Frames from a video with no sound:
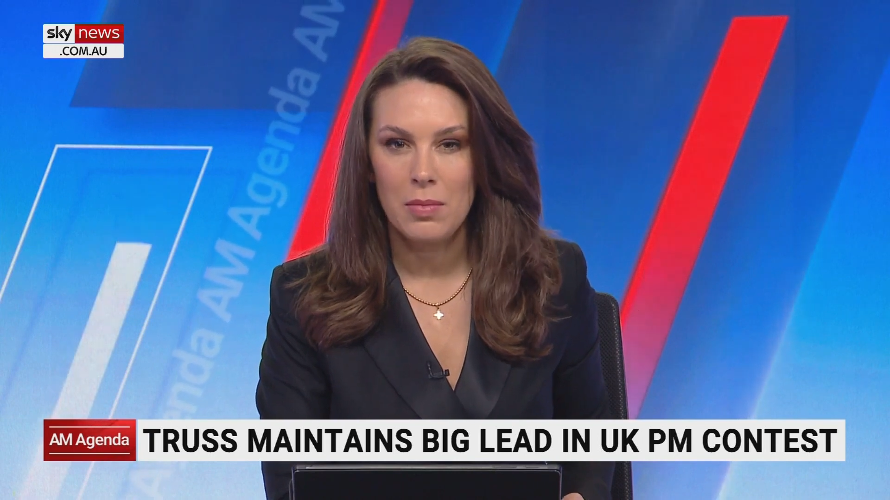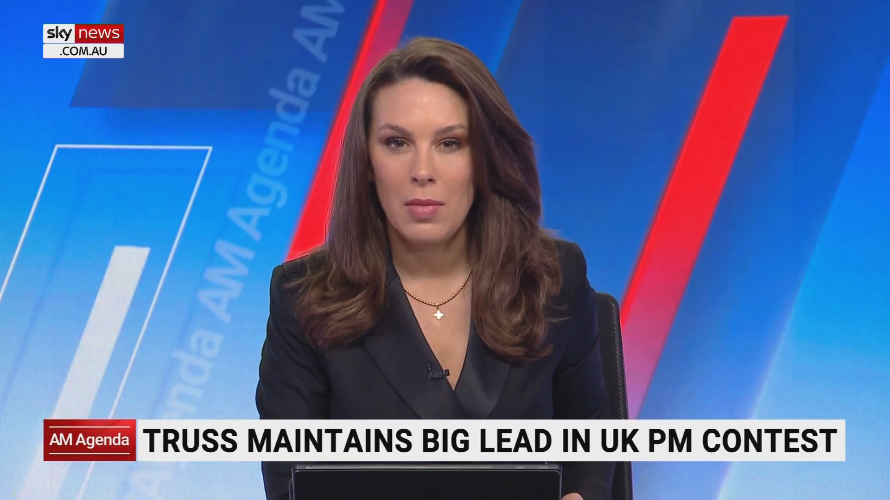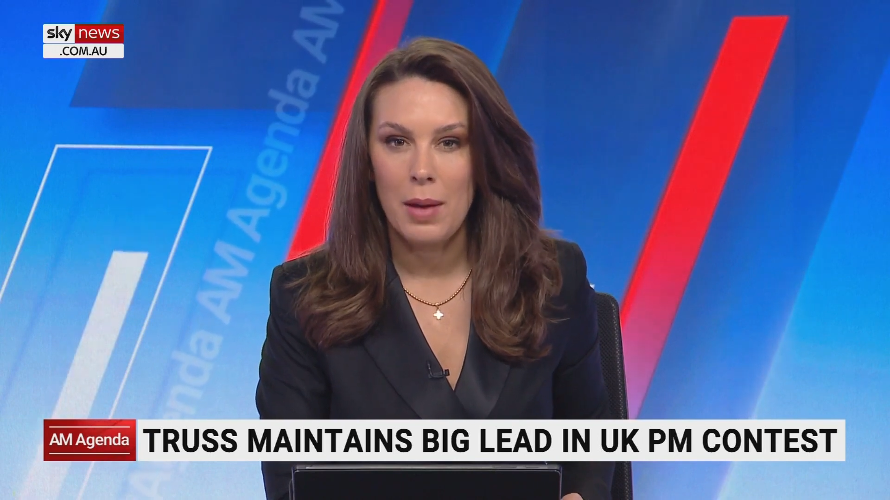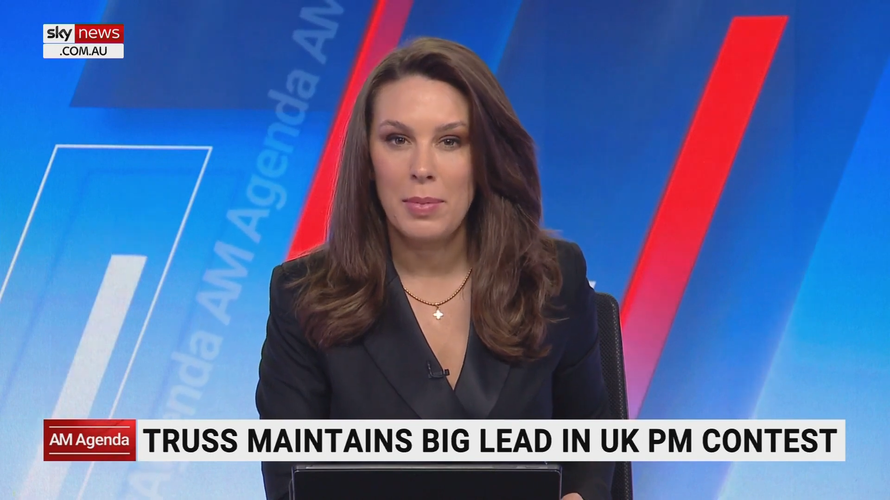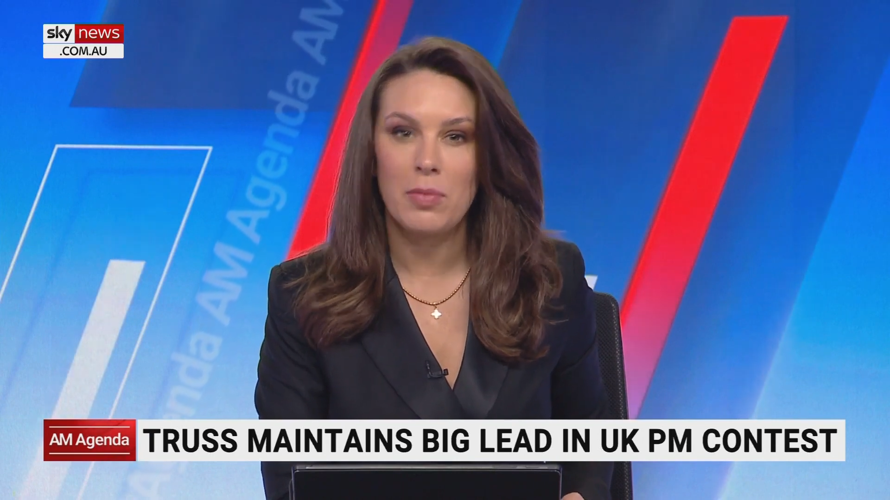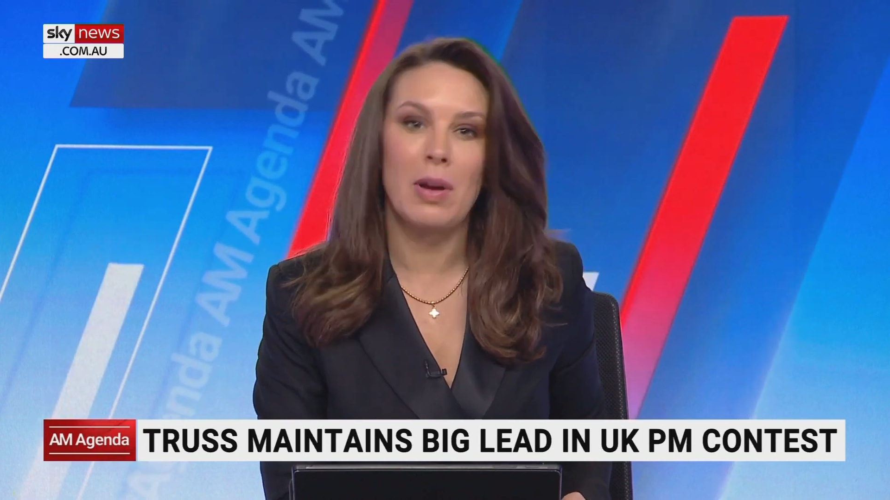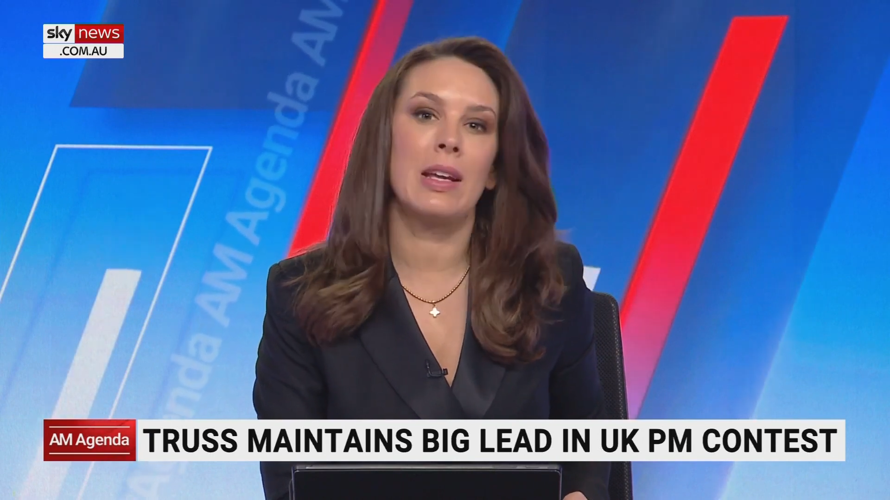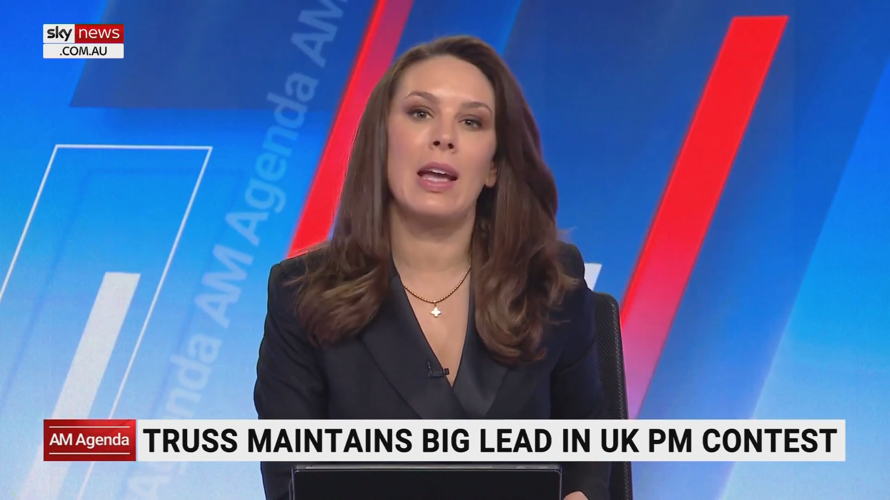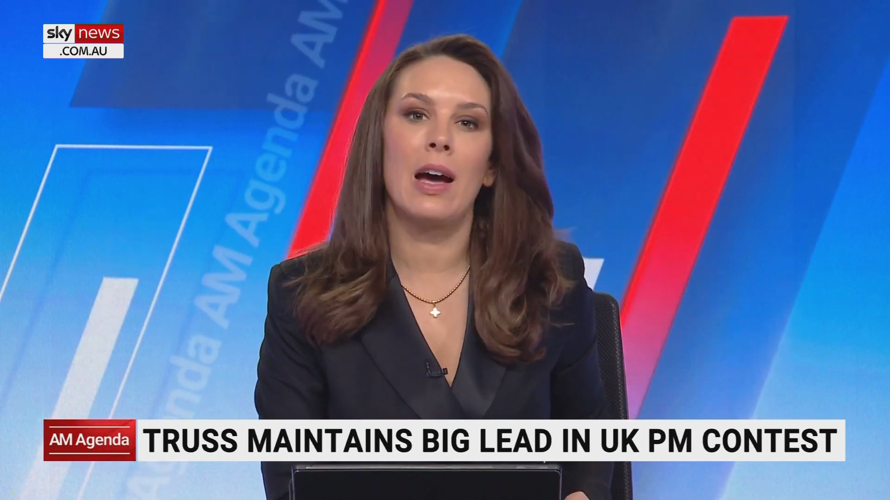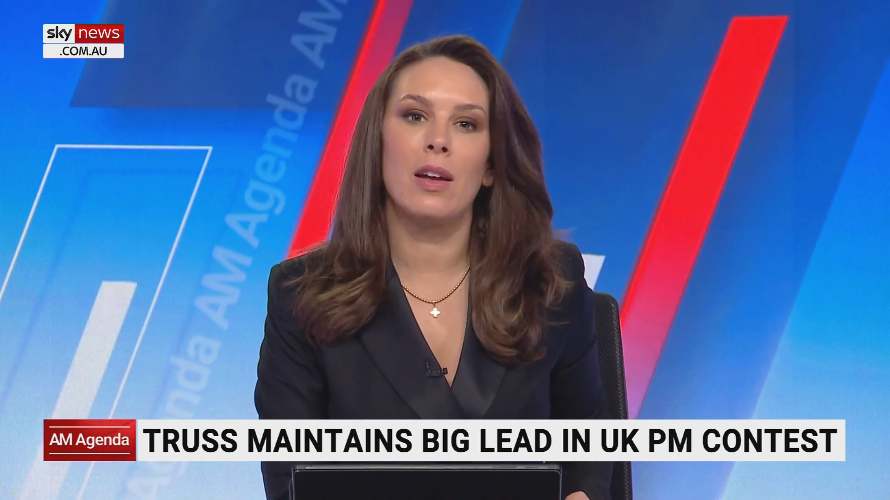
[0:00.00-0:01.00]
might be
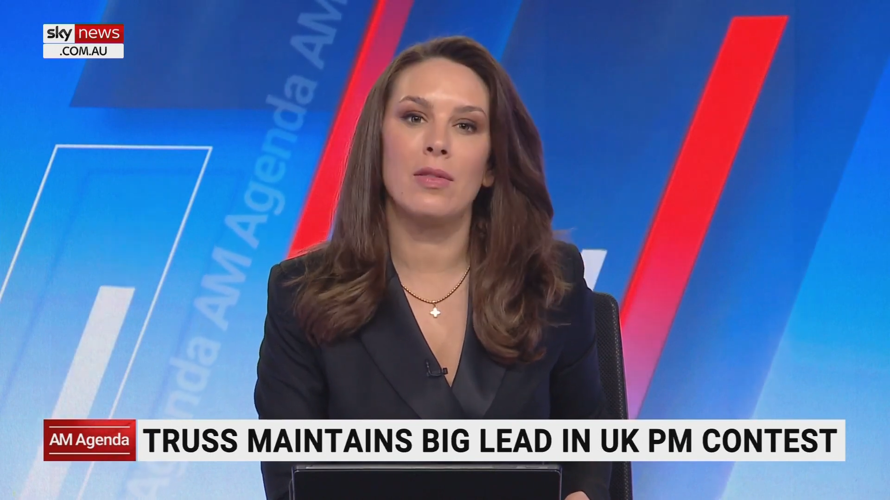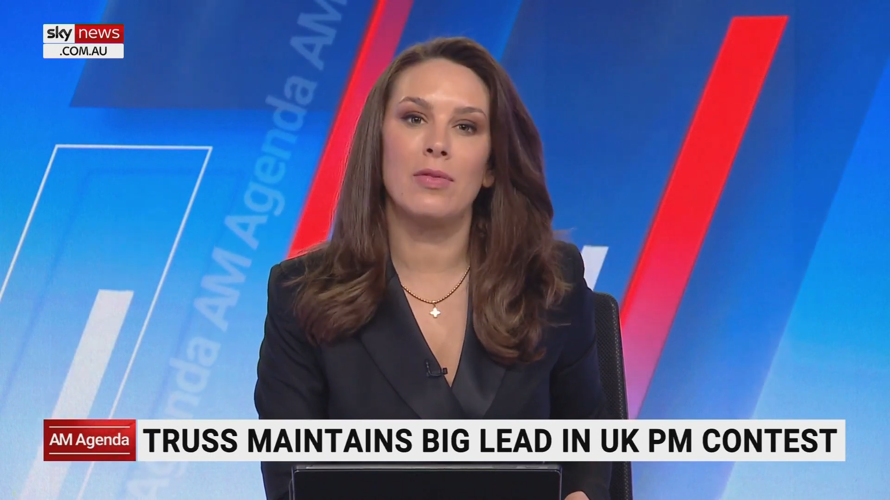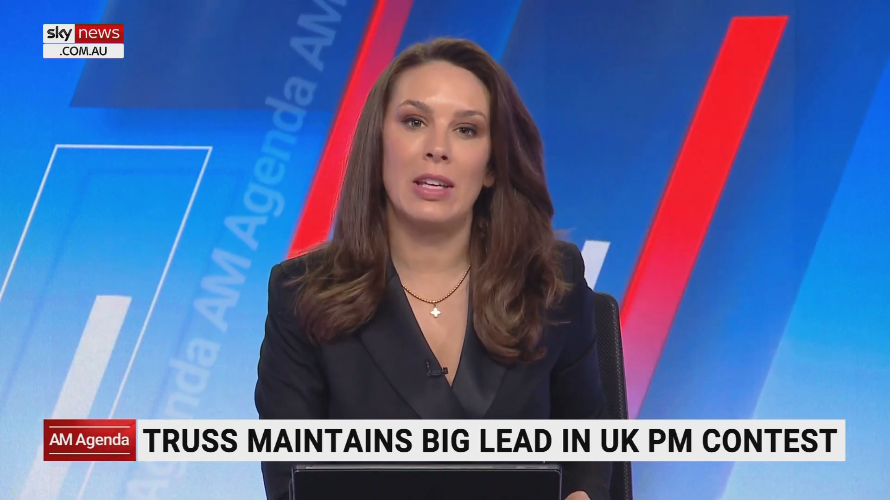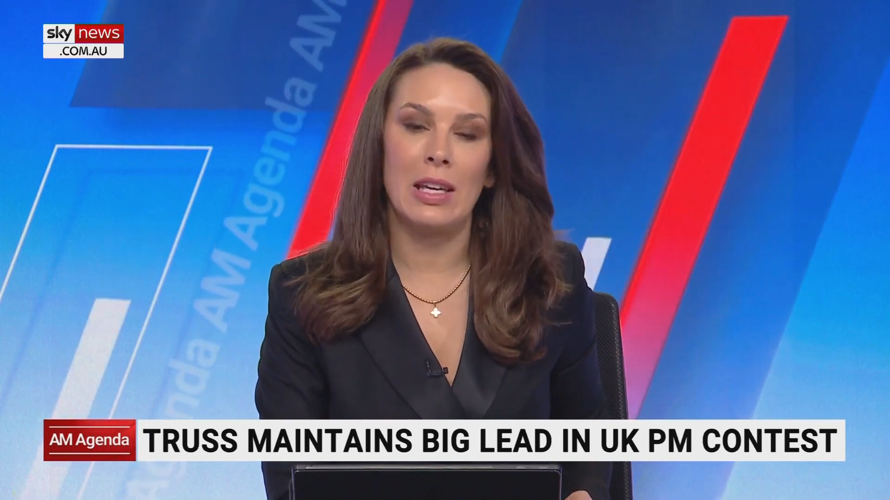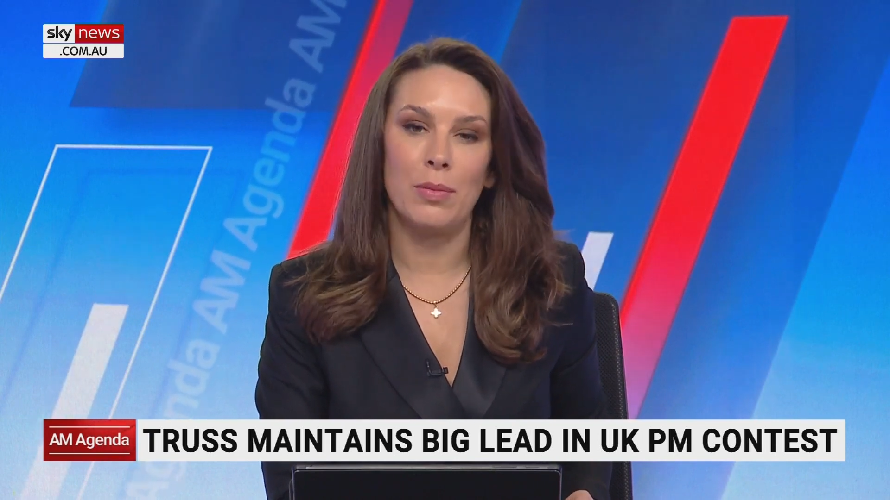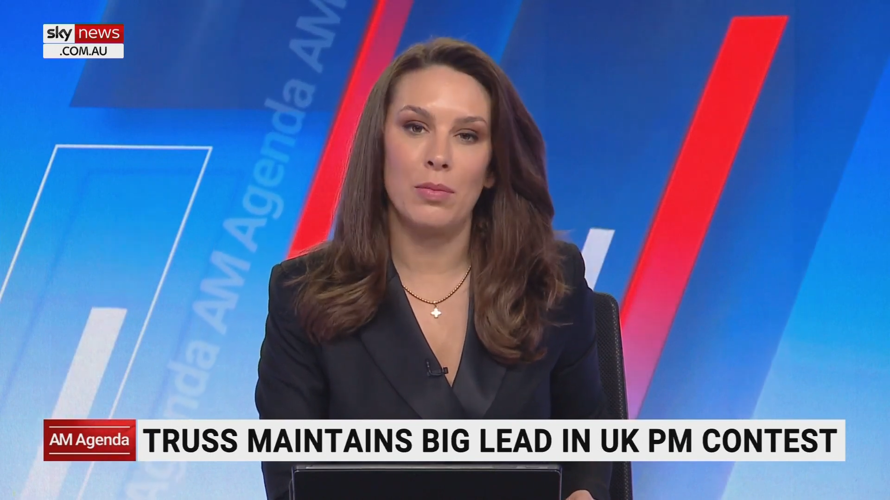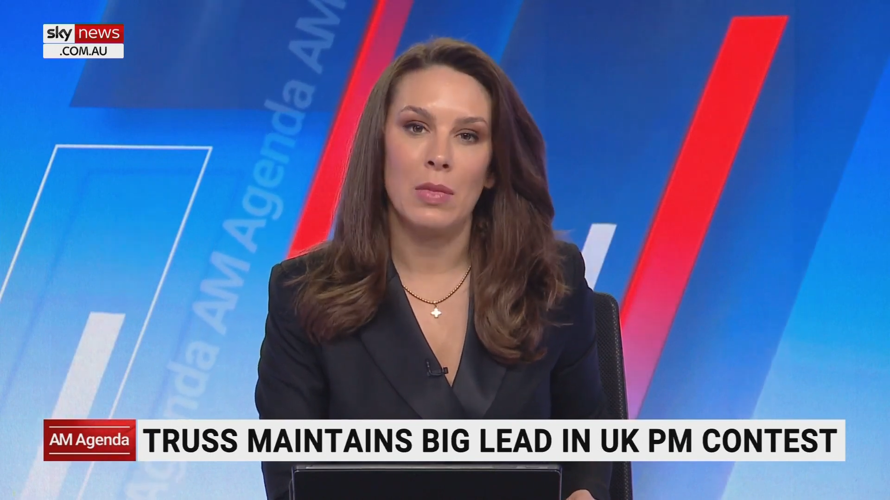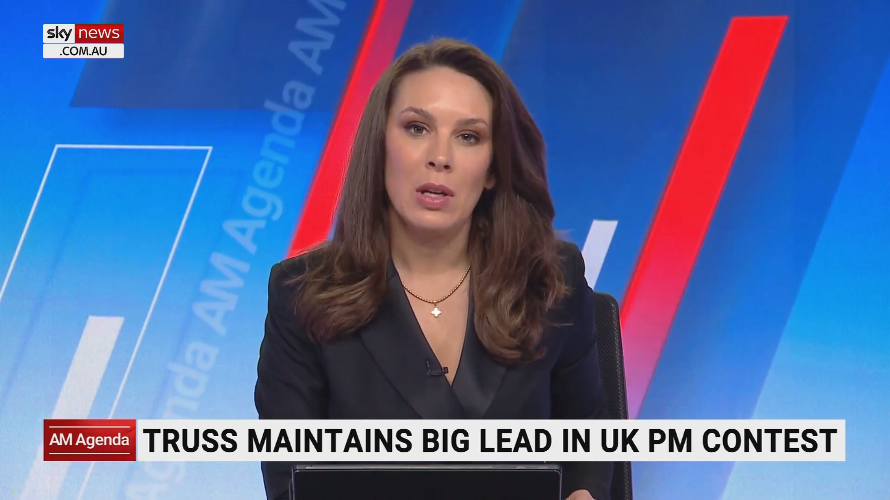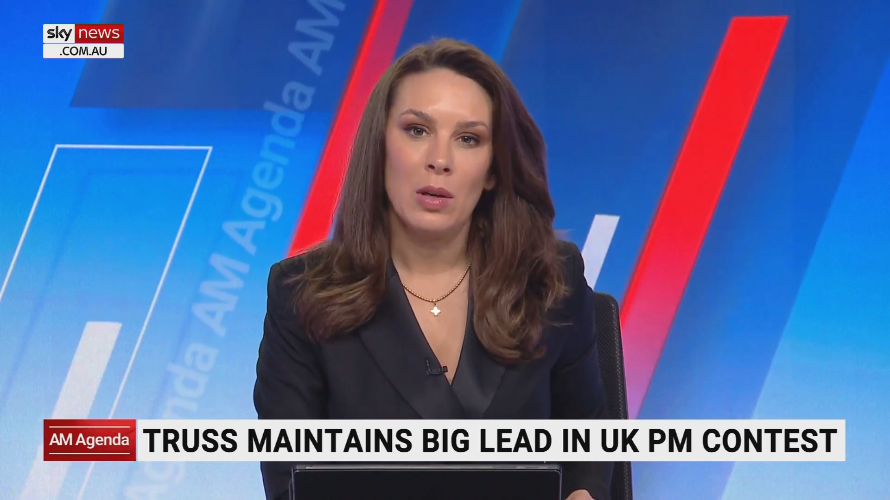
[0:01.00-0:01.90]
running out for him,